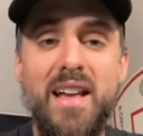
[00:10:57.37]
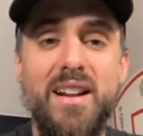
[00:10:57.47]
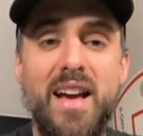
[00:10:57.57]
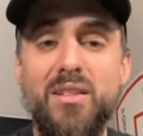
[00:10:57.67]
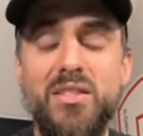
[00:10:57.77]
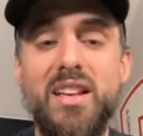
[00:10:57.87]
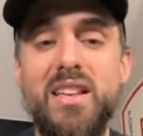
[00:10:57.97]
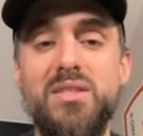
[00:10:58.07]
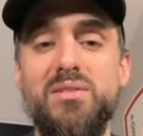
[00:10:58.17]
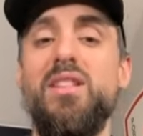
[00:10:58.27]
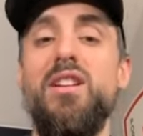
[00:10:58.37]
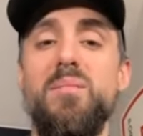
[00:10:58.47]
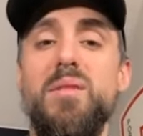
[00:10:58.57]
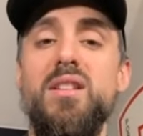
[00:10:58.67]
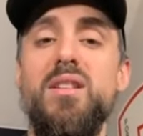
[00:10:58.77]
and I don't think he's
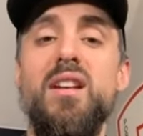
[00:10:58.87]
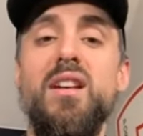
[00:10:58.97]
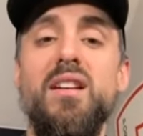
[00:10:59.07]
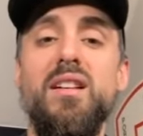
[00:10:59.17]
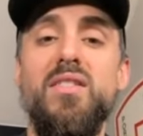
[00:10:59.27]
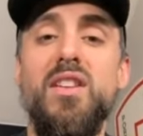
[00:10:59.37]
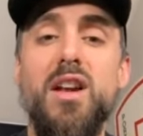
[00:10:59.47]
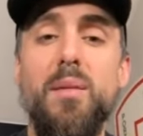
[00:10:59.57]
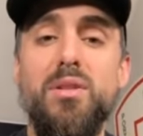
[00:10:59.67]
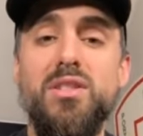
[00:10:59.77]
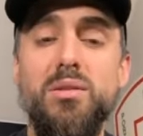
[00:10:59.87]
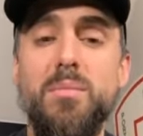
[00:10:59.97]
gonna be the number two